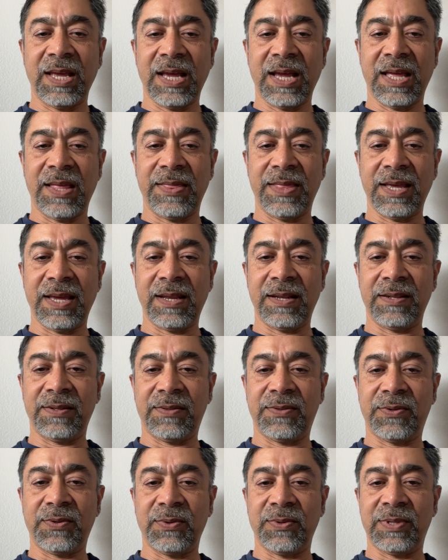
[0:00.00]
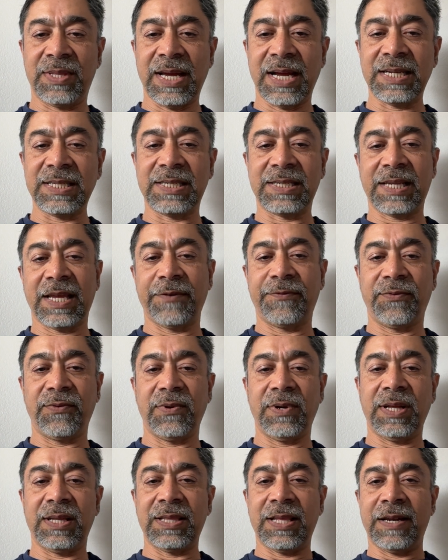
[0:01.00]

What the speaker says: And then through that scaffolding,